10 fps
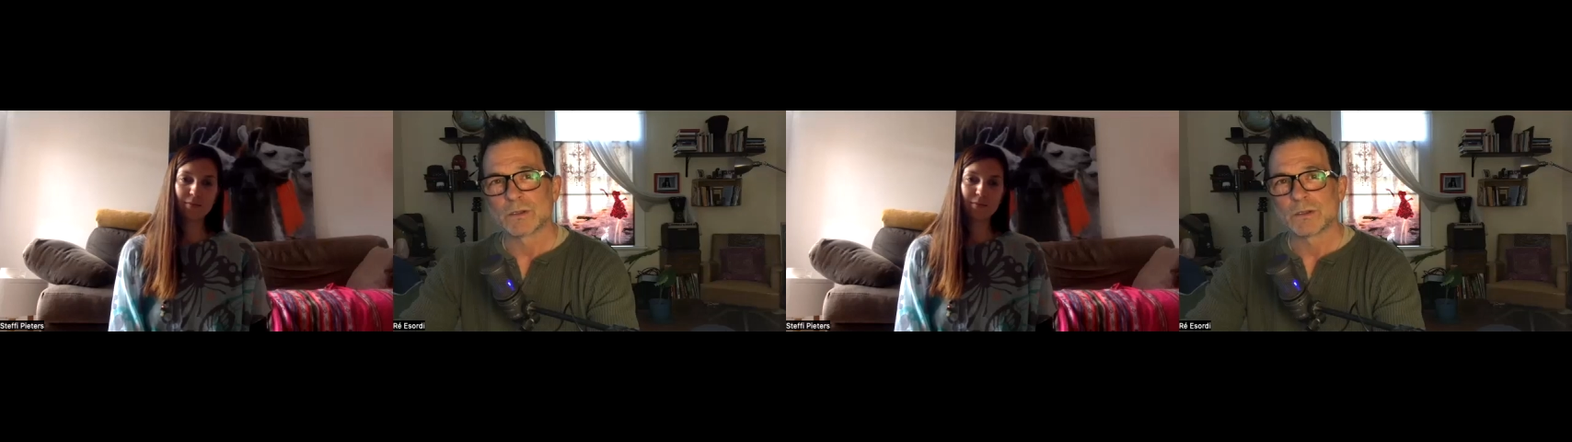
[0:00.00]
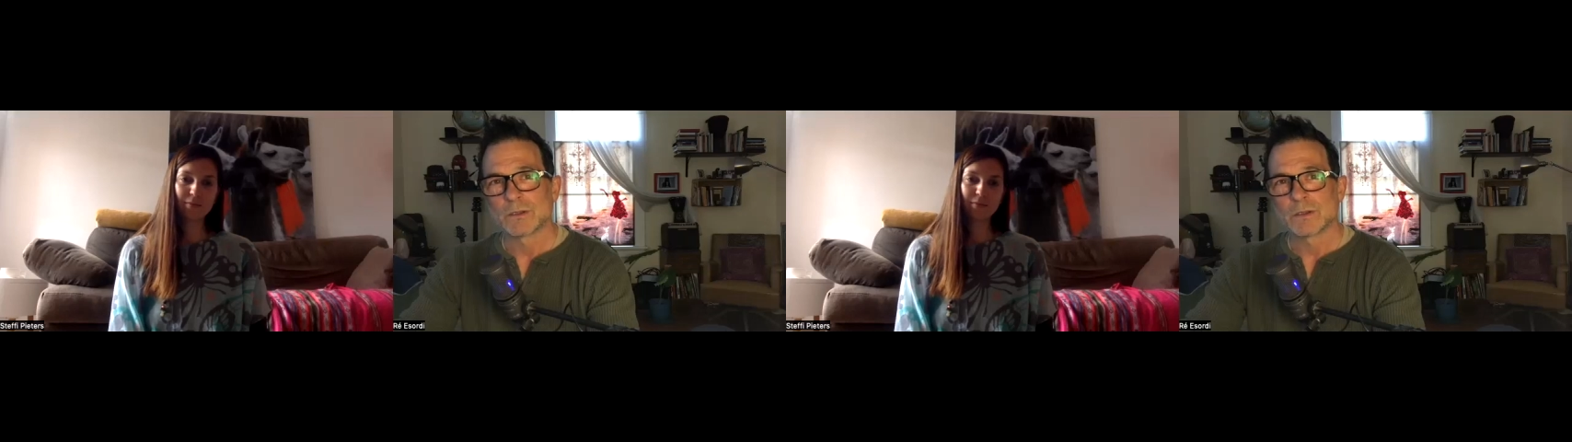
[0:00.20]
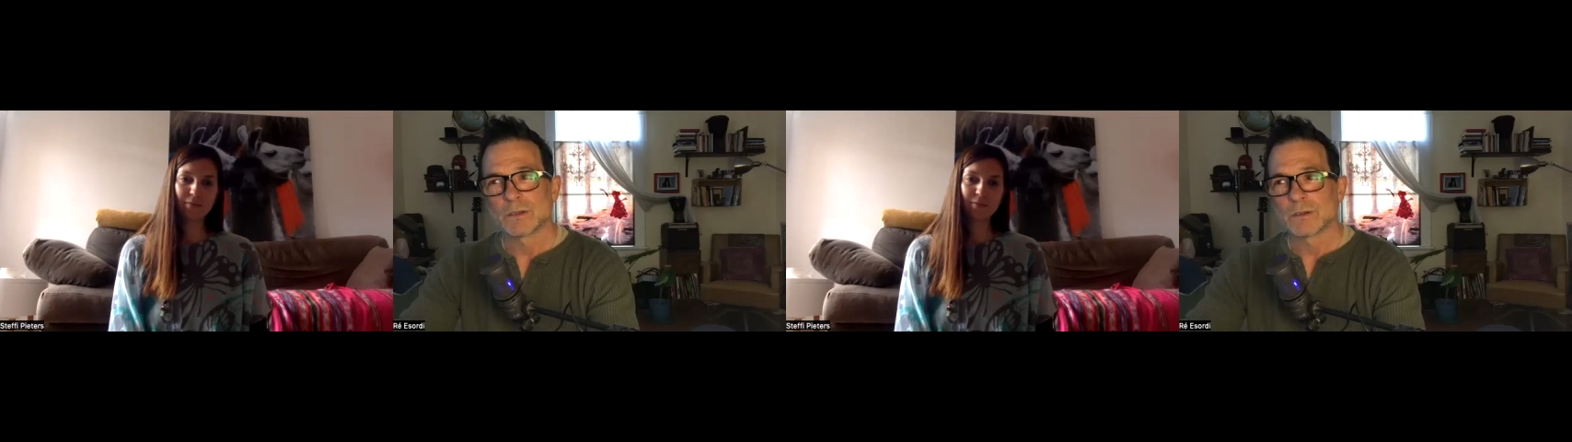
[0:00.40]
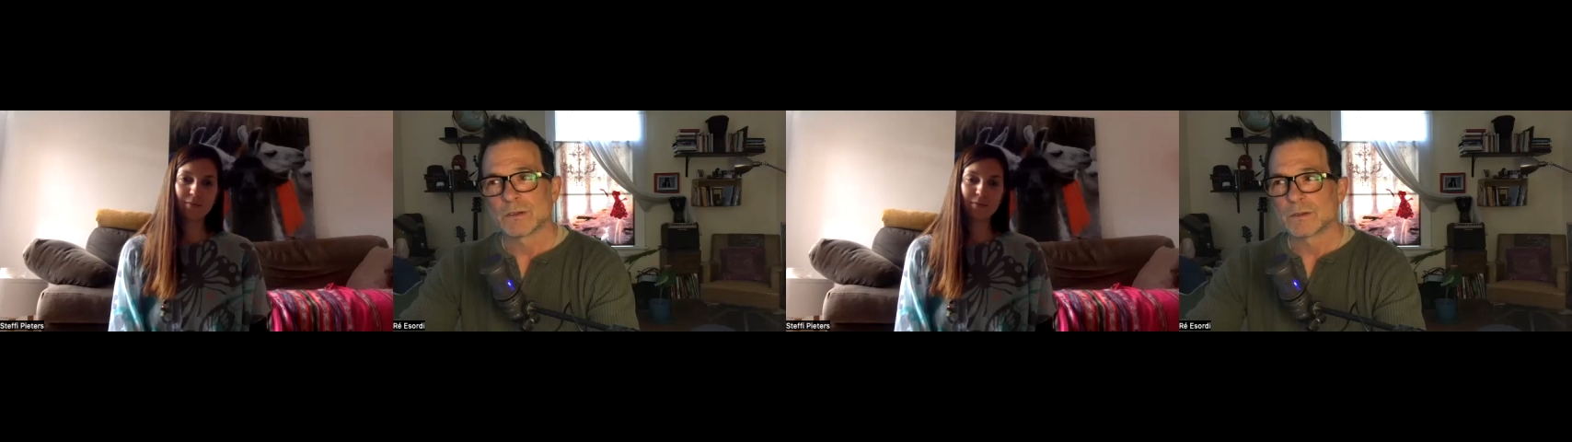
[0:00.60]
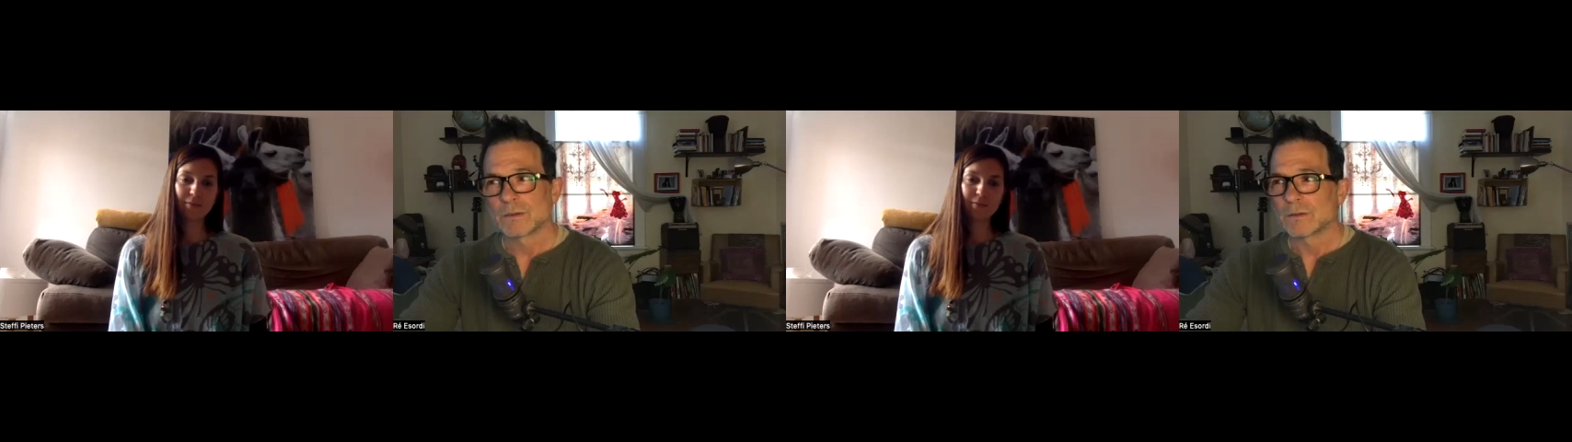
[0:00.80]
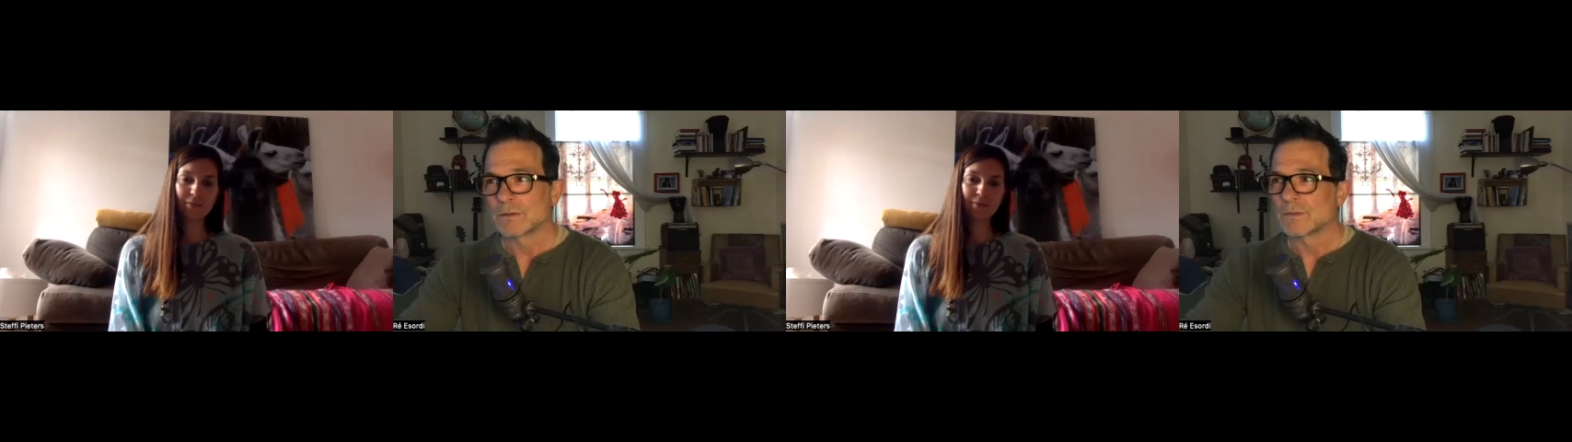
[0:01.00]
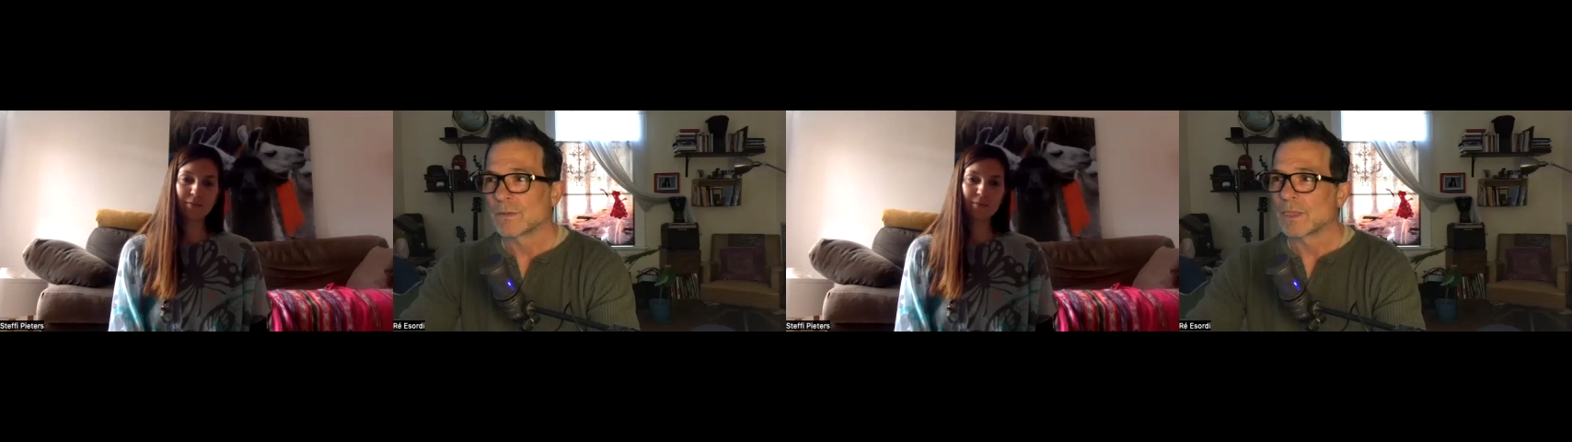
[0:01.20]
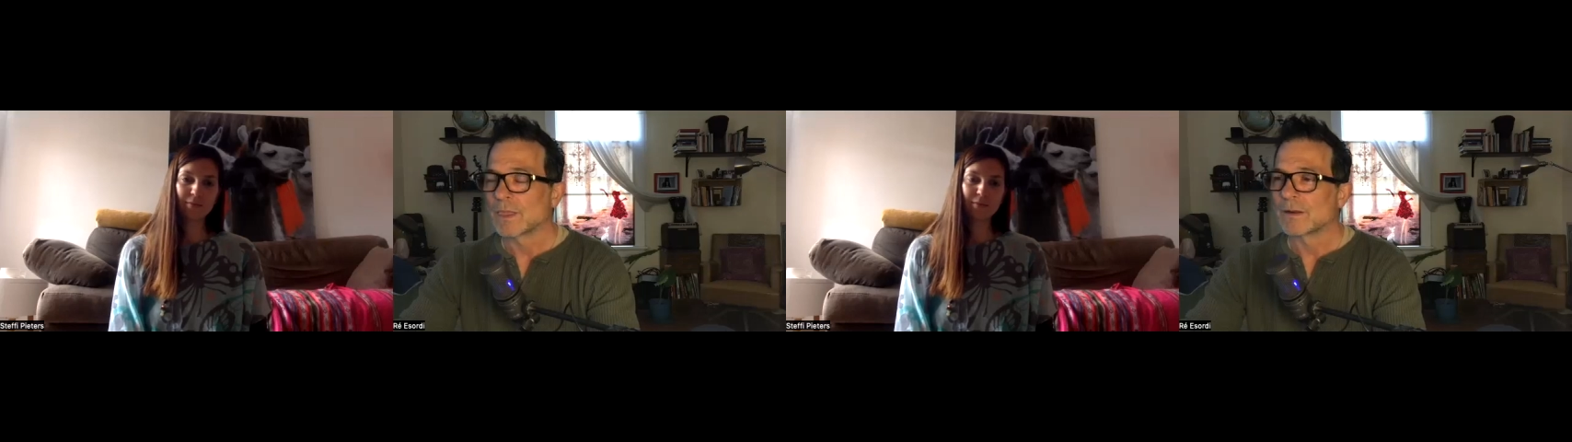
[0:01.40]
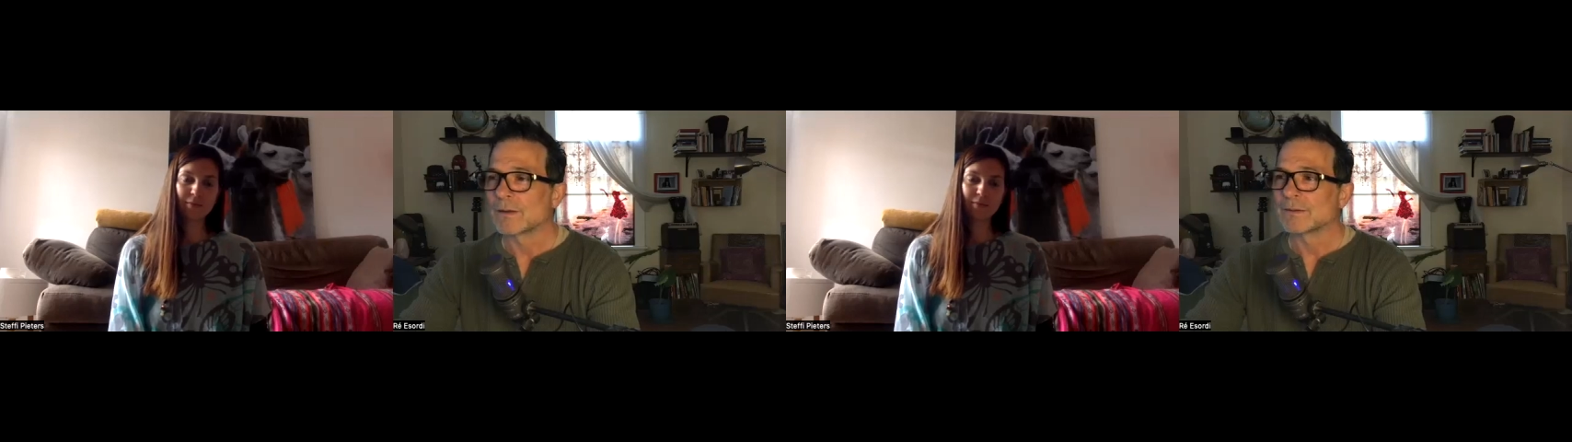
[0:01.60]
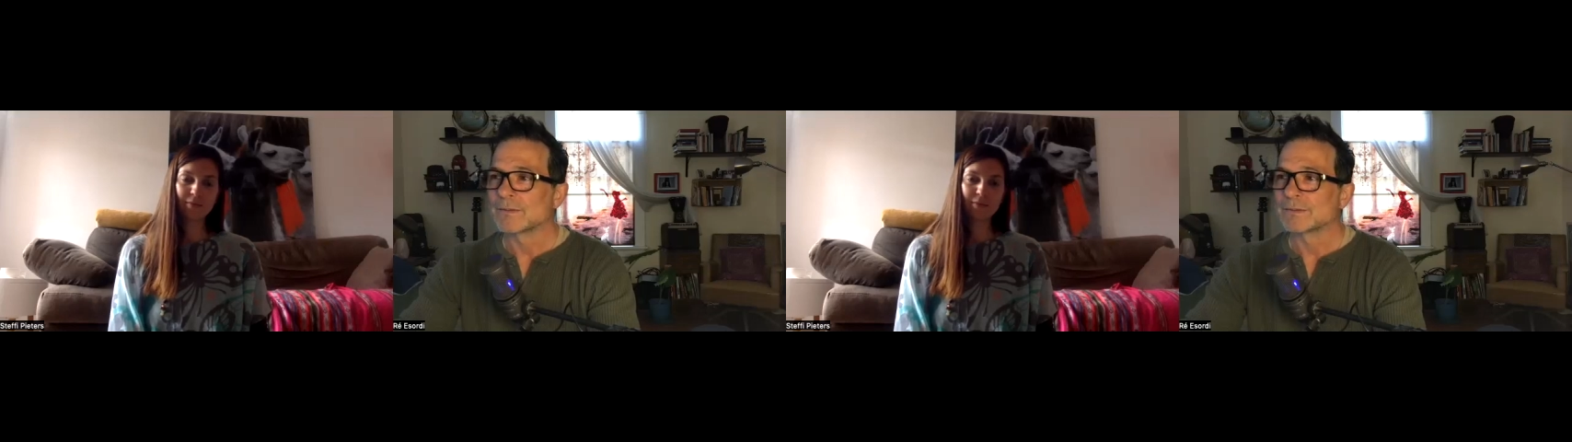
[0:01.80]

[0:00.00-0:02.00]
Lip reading: Nothing is said.